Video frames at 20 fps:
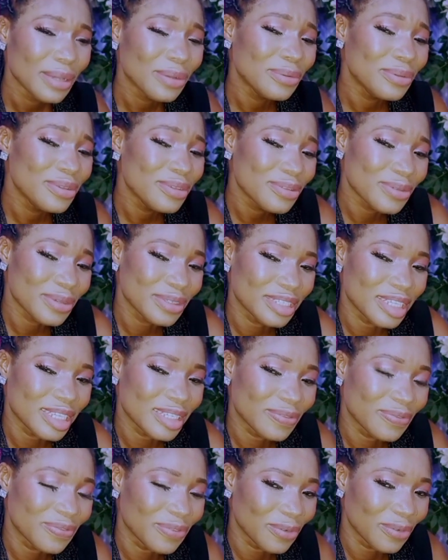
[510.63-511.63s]
this was
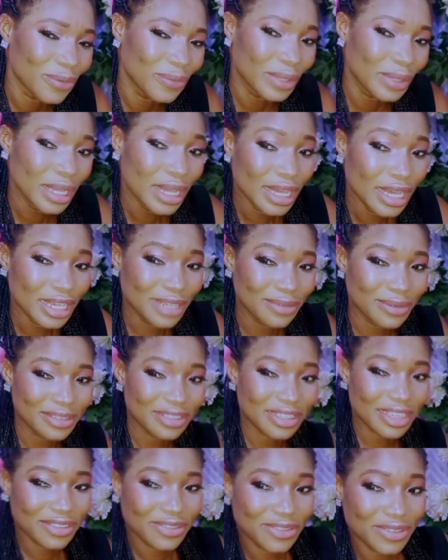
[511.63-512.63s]
just flowing he was
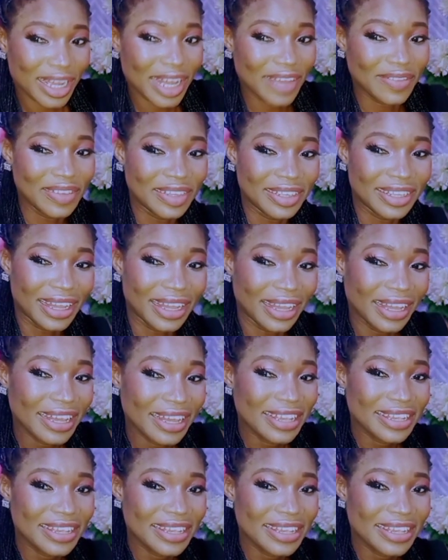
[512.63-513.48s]
just driving the